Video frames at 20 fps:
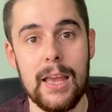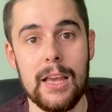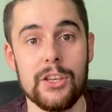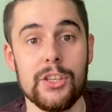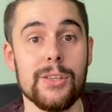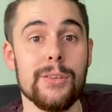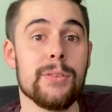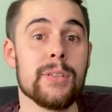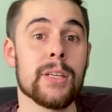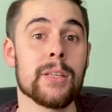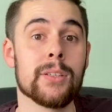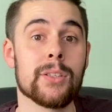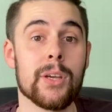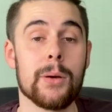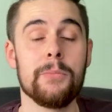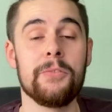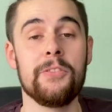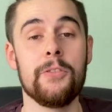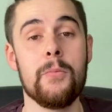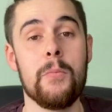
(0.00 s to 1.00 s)
using
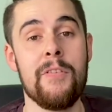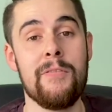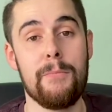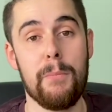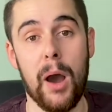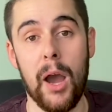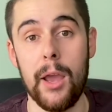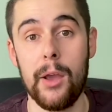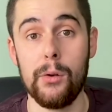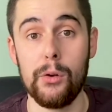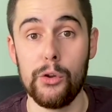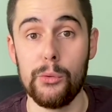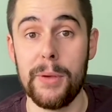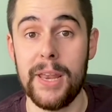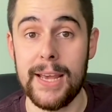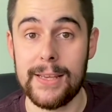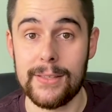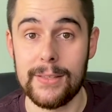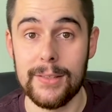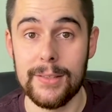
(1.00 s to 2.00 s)
some form of
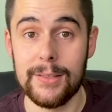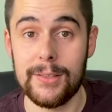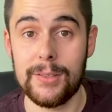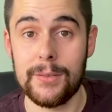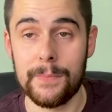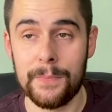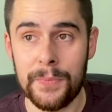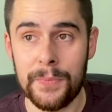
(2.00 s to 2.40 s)
bioluminescence,